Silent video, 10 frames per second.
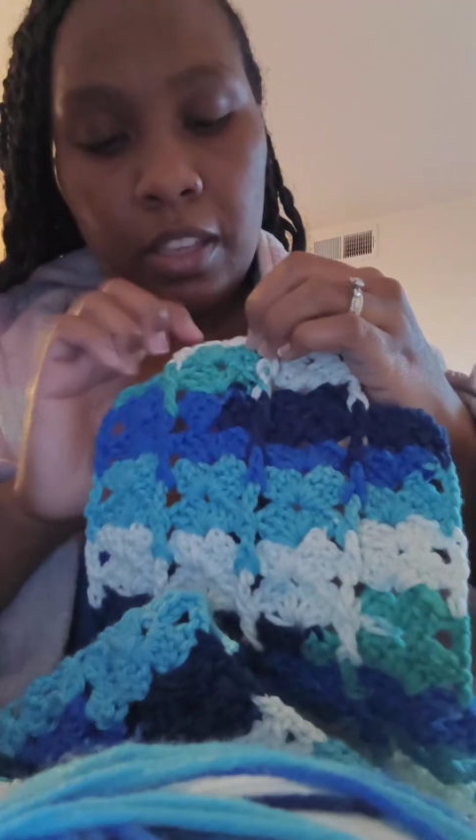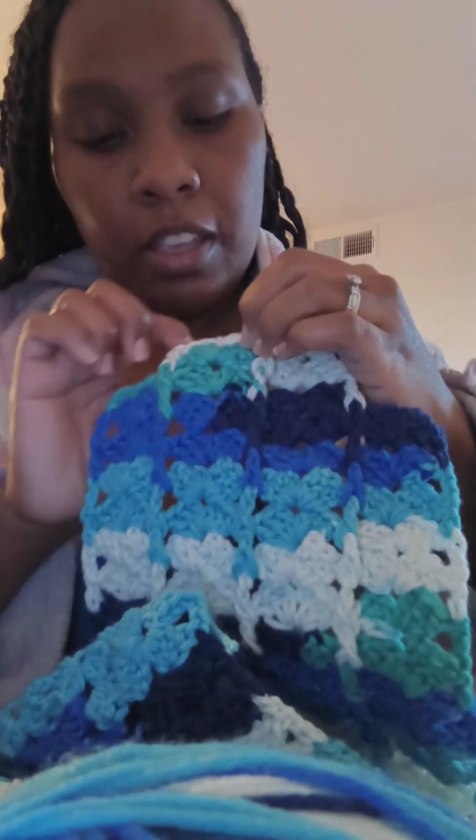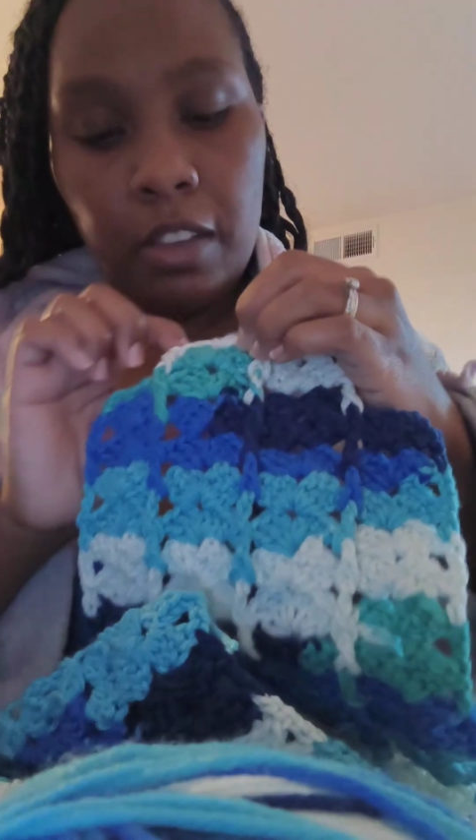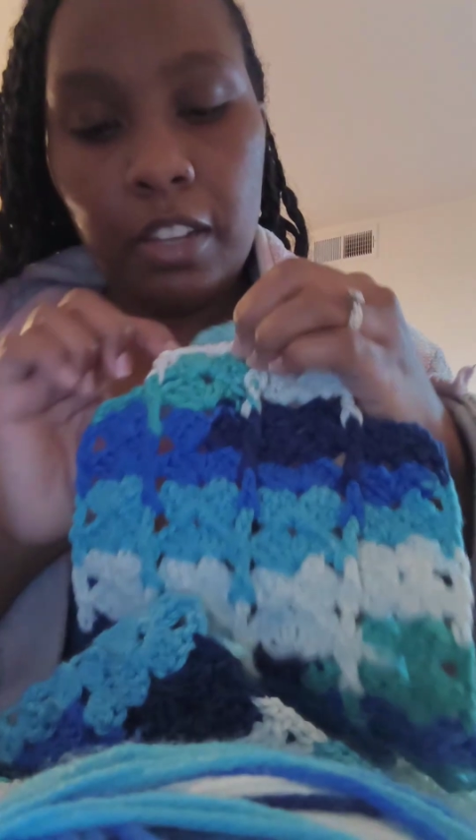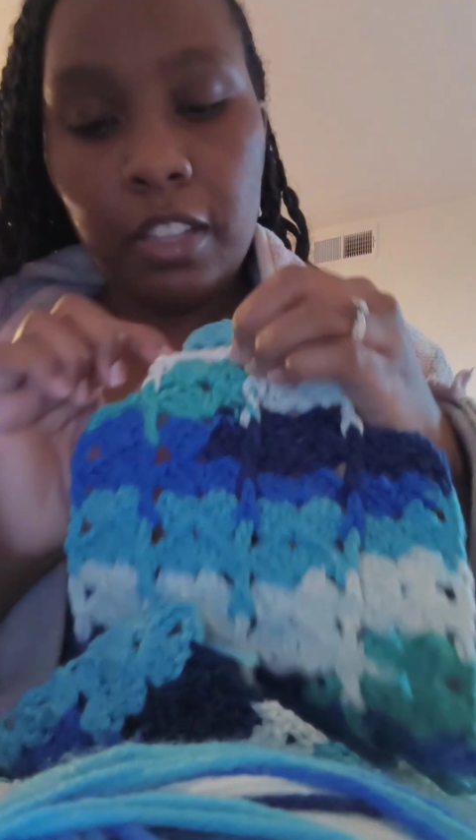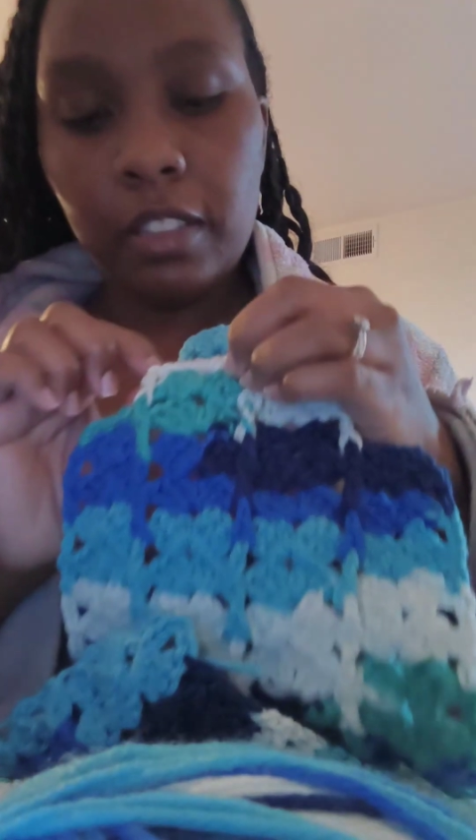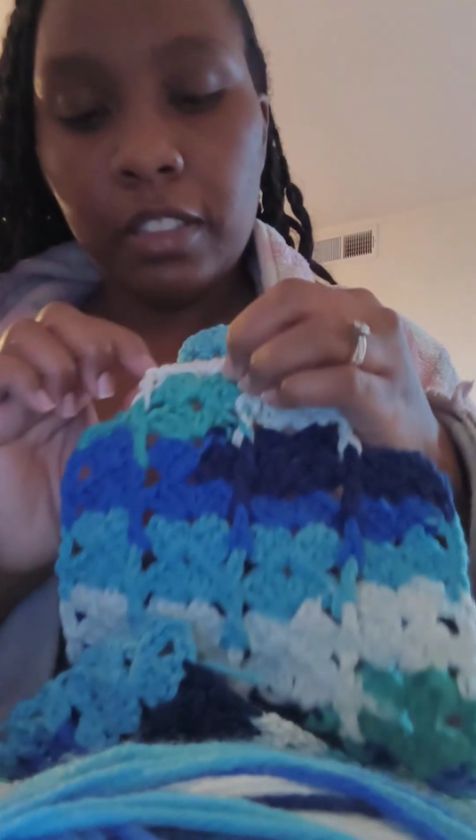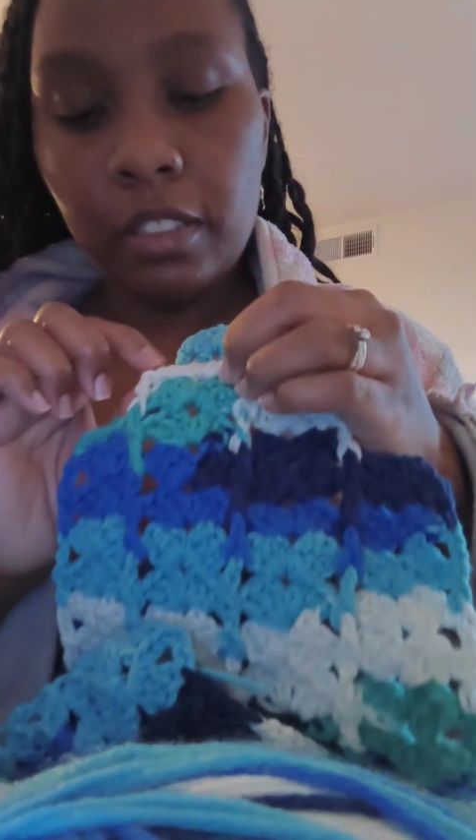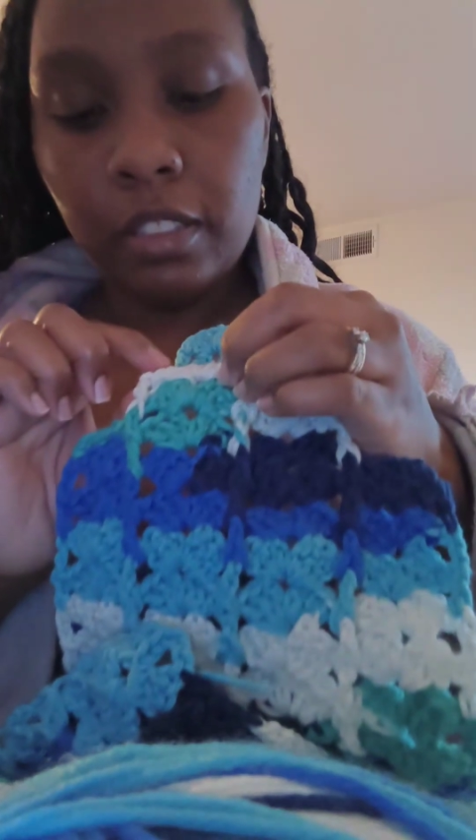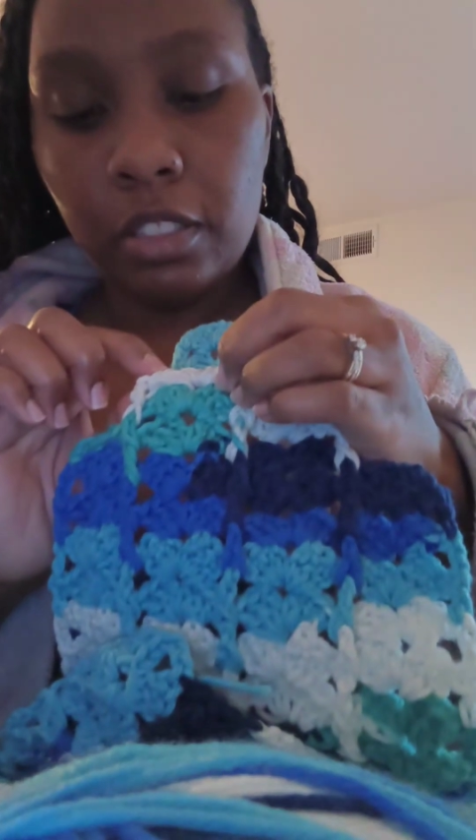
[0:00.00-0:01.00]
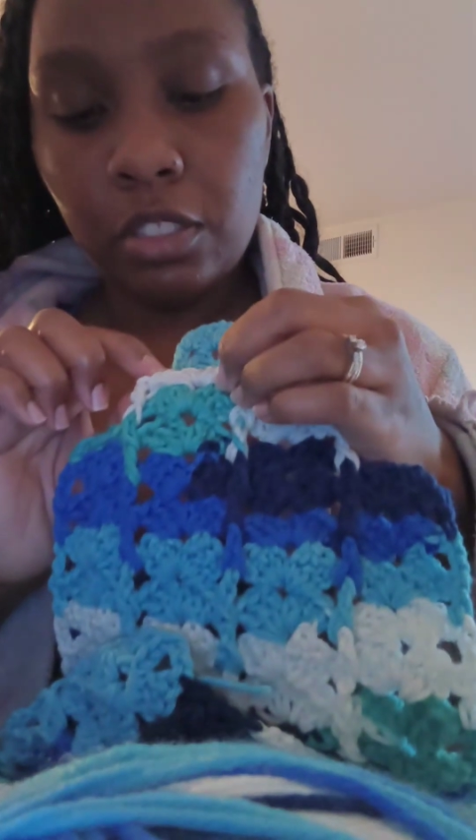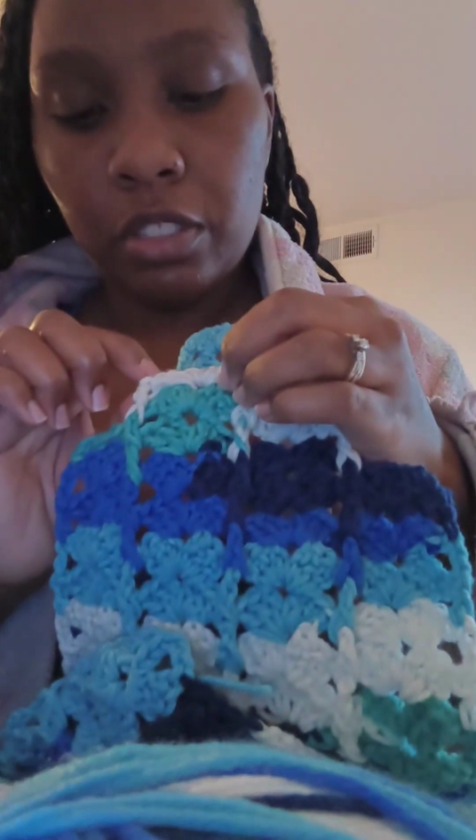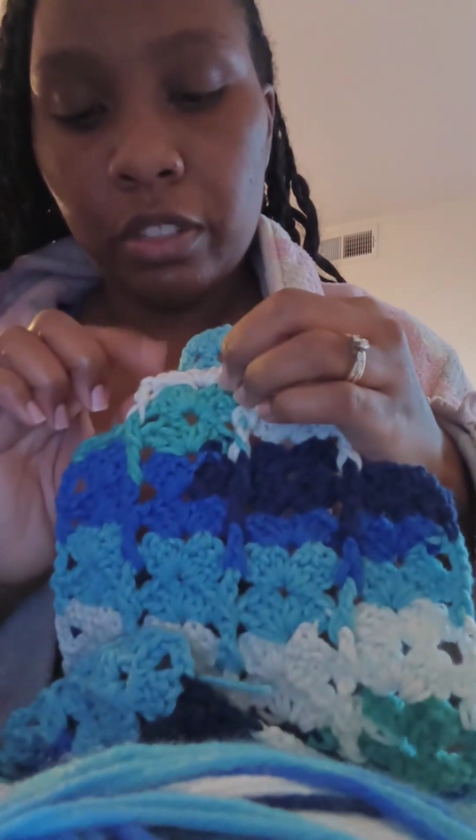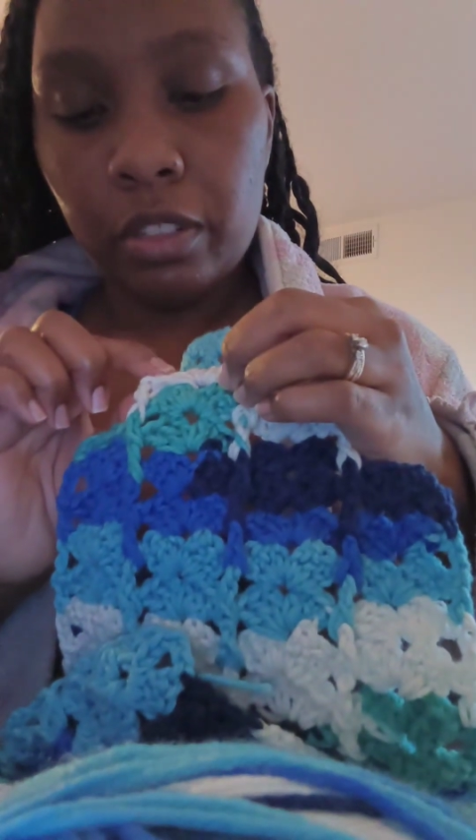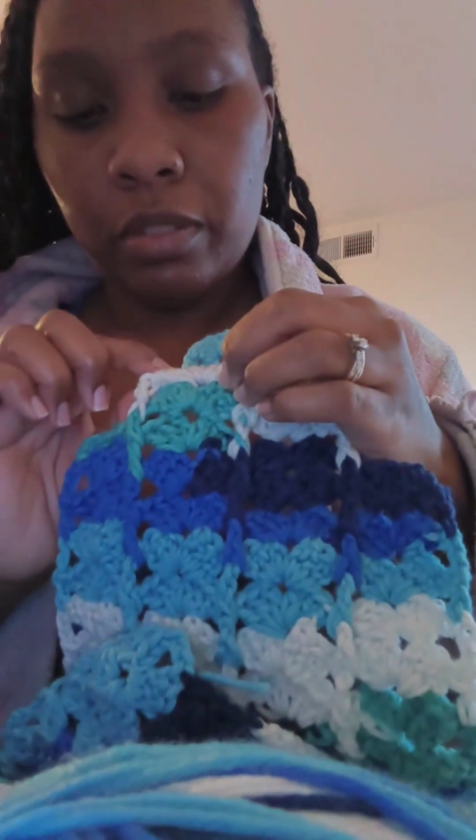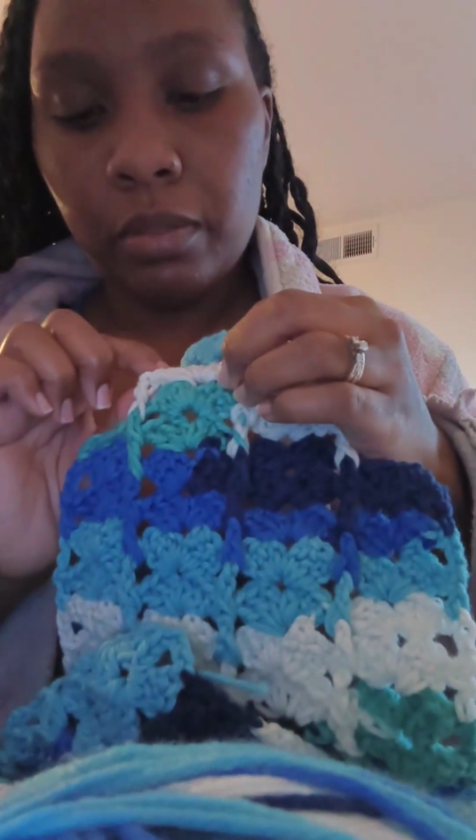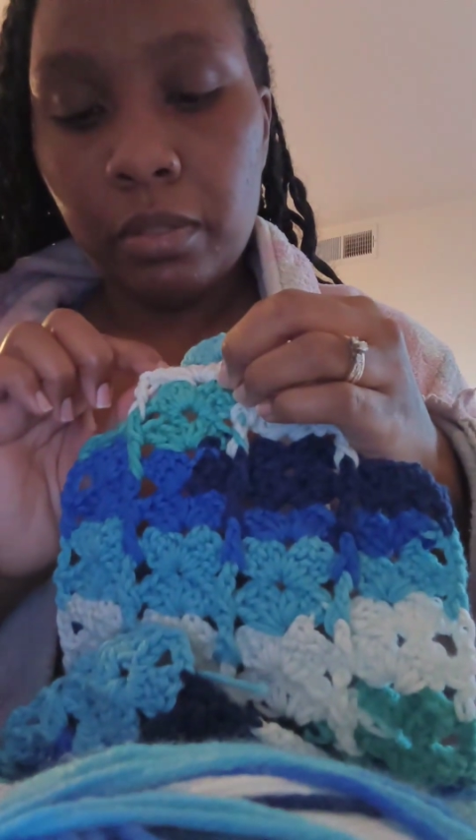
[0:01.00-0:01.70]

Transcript: Here it is to show you.